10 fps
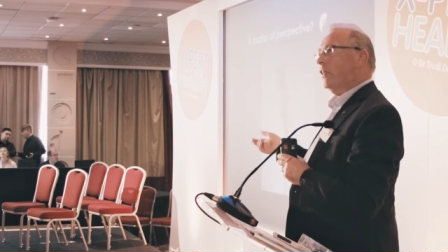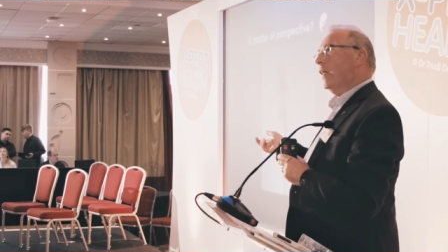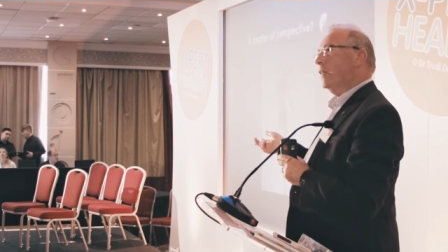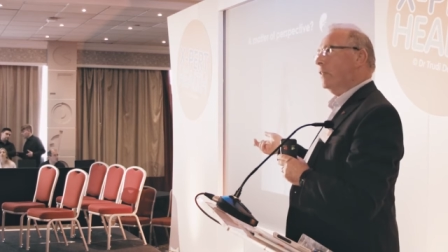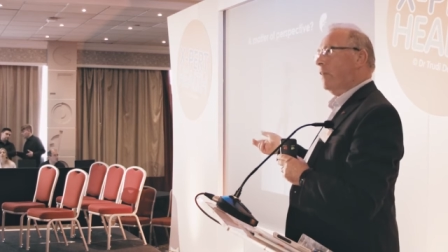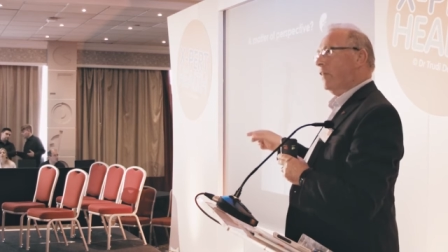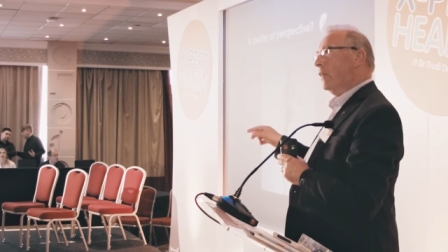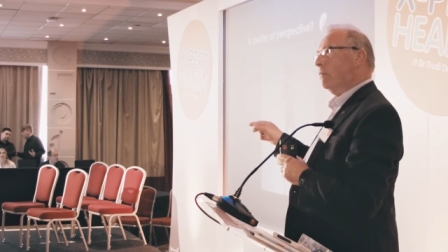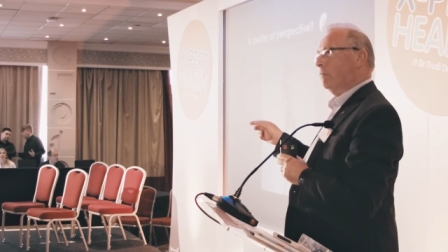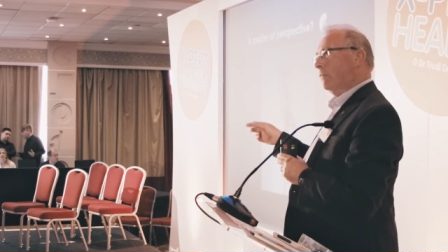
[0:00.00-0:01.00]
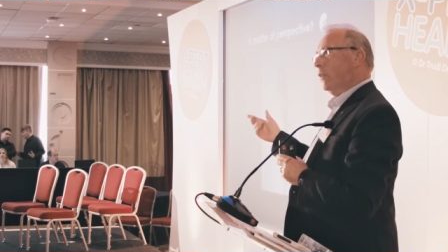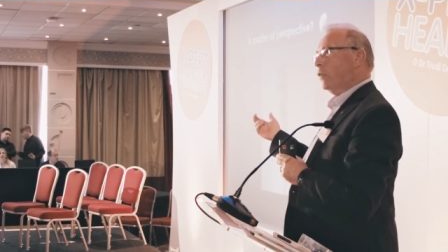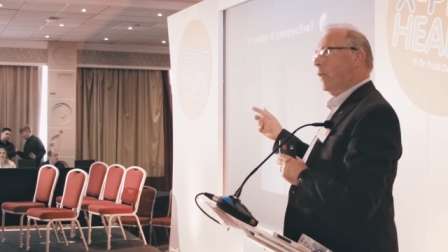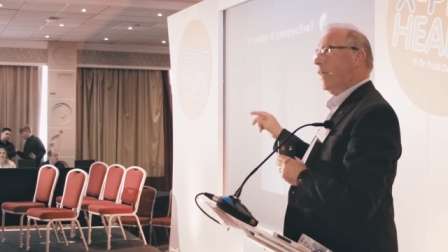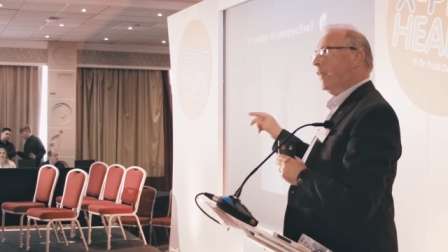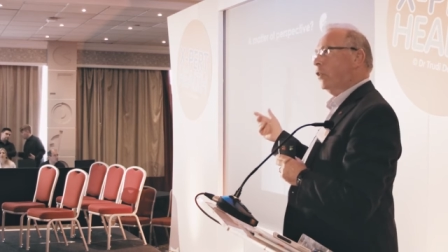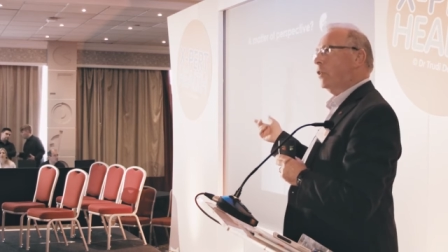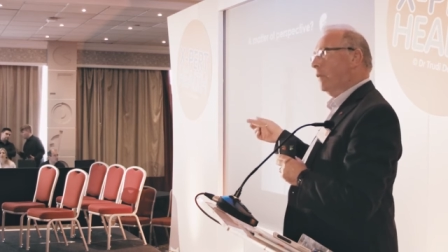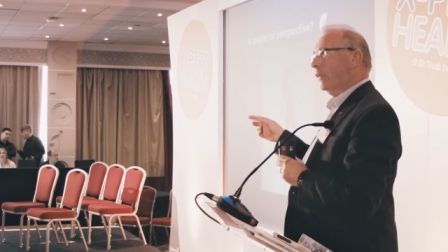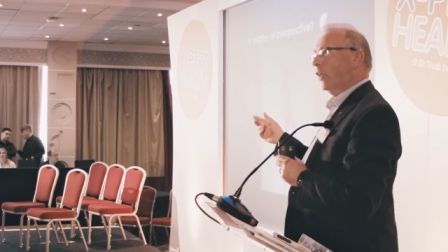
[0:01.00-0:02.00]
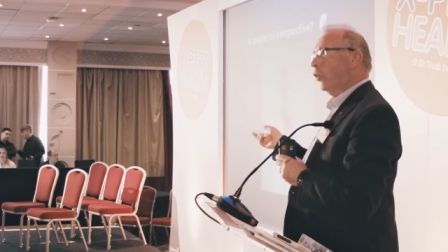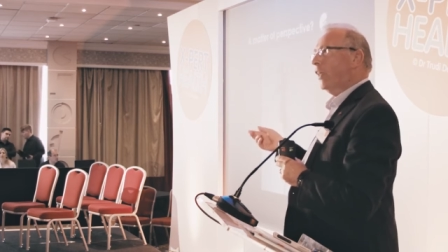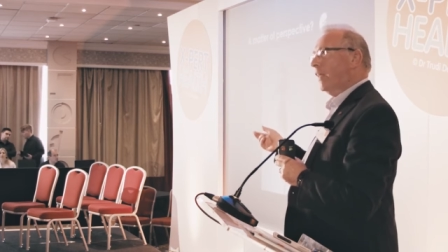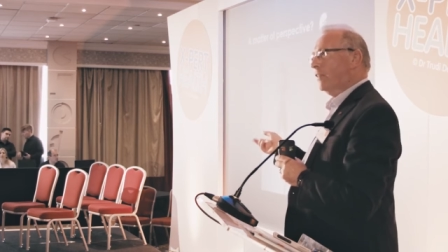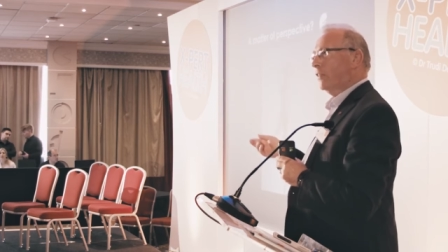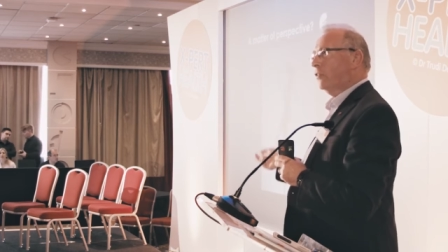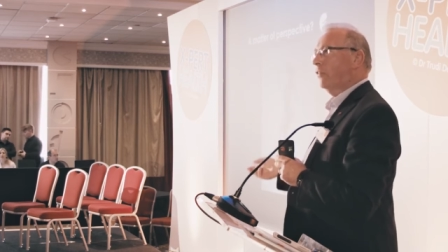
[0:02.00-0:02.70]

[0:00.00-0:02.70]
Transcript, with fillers: turns every which way or the other when you're looking at it,